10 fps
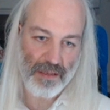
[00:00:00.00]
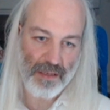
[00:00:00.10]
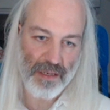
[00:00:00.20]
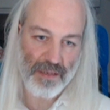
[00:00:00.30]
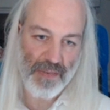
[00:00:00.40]

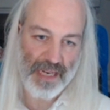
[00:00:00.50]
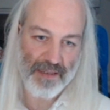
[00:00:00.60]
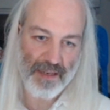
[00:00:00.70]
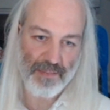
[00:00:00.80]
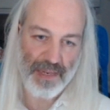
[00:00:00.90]
is my
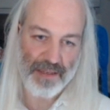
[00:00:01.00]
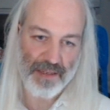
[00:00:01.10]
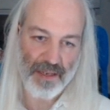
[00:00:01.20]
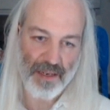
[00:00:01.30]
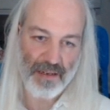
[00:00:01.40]
template
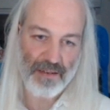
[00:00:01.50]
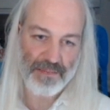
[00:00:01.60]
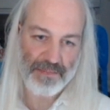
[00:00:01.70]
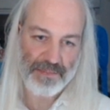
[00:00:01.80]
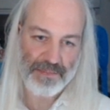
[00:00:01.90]
here,
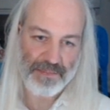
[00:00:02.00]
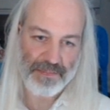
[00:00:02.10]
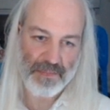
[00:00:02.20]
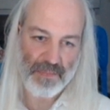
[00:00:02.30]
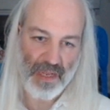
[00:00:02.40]

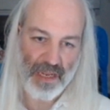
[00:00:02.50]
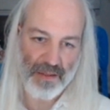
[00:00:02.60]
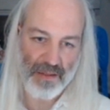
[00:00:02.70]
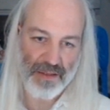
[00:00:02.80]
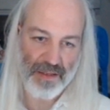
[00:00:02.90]

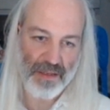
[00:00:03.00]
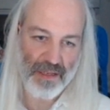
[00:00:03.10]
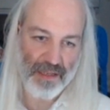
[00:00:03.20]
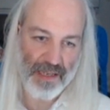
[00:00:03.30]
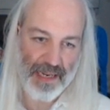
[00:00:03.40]
and this is the
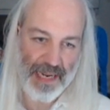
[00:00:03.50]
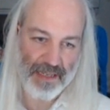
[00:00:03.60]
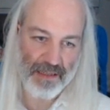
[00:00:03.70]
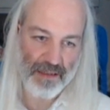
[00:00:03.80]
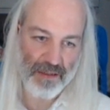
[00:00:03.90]

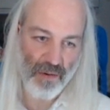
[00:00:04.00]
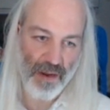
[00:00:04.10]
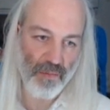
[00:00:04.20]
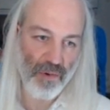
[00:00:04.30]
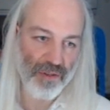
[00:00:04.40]
Z-axis. So I
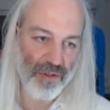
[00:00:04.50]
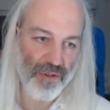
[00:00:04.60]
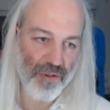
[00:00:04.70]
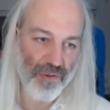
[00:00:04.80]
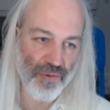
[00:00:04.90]

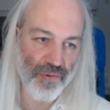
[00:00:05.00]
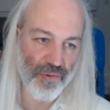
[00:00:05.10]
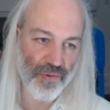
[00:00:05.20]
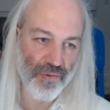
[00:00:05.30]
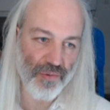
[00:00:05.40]
want
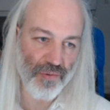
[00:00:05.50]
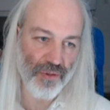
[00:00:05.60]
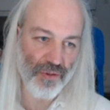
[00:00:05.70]
it